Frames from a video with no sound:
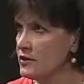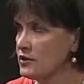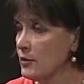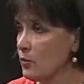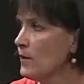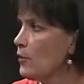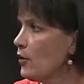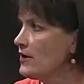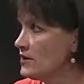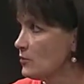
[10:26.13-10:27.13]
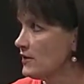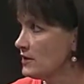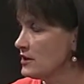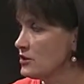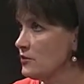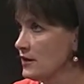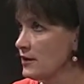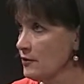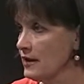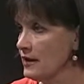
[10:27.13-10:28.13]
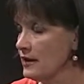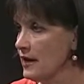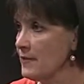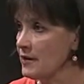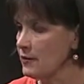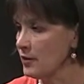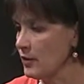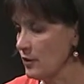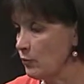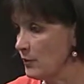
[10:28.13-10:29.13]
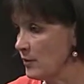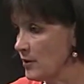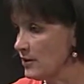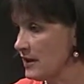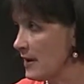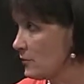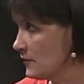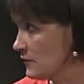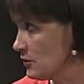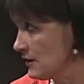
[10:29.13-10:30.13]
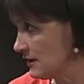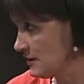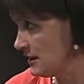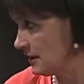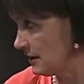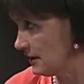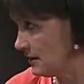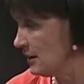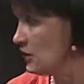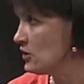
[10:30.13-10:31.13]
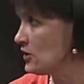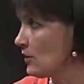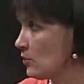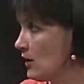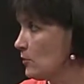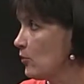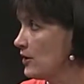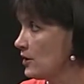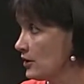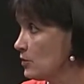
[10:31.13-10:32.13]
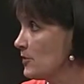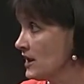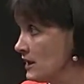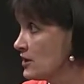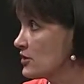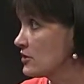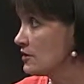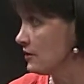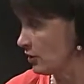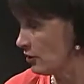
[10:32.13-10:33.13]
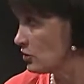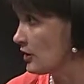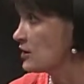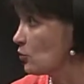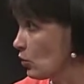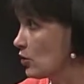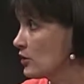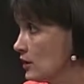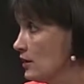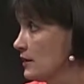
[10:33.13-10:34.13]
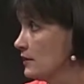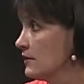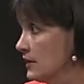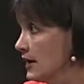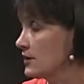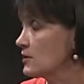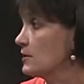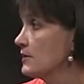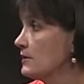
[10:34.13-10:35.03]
so at what point did we did you think okay I mean we premiered in April of 2010 yeah. so at what point are you beginning to are you starting to work on the next um, one